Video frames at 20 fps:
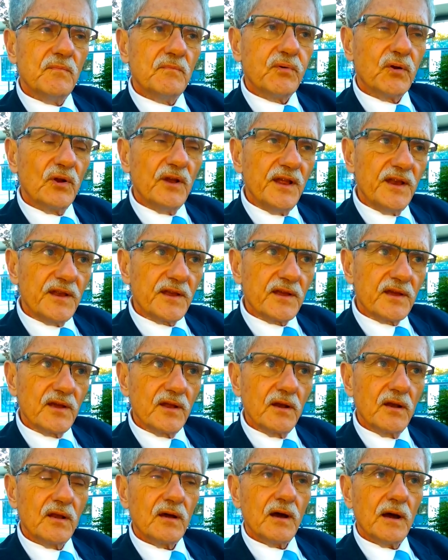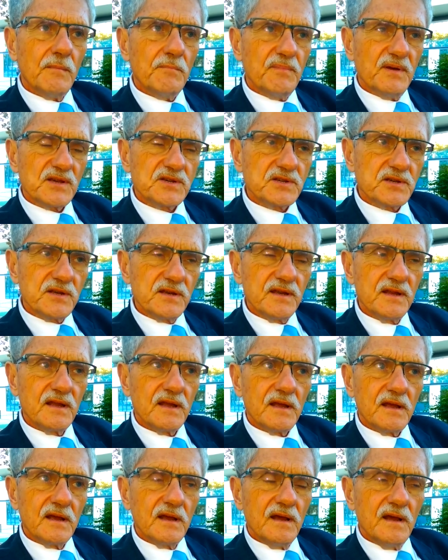political ambition
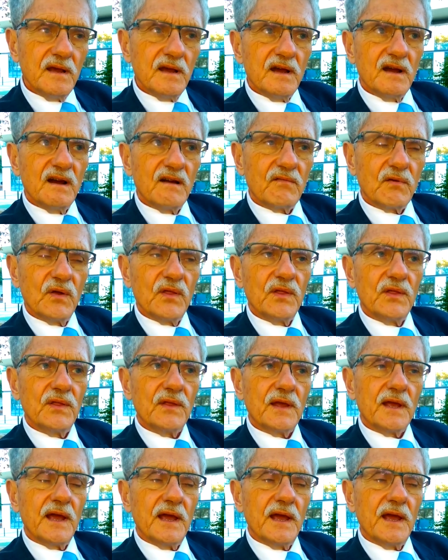with